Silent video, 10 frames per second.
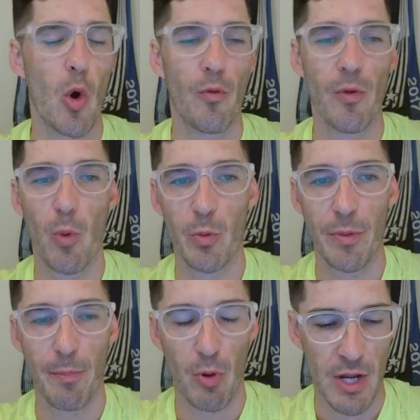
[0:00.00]
overboard
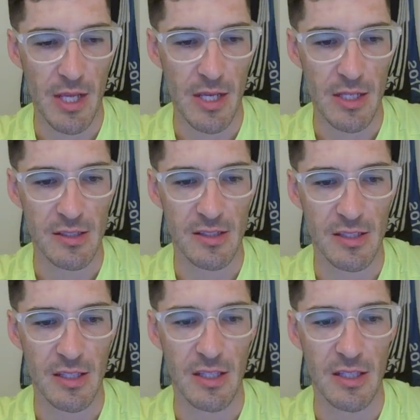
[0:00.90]
with praise
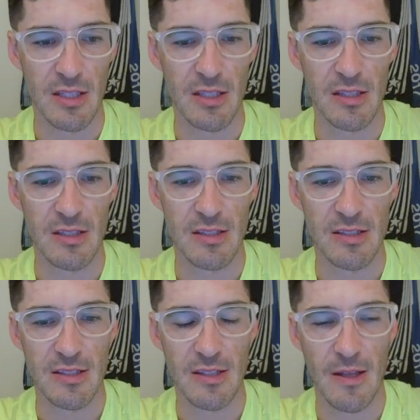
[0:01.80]

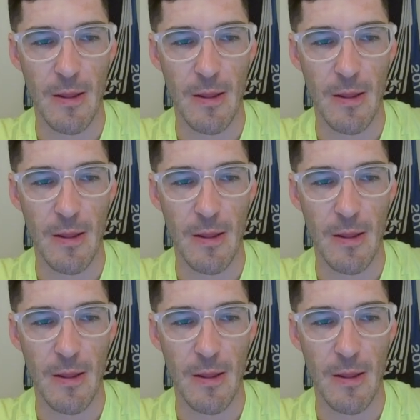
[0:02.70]
is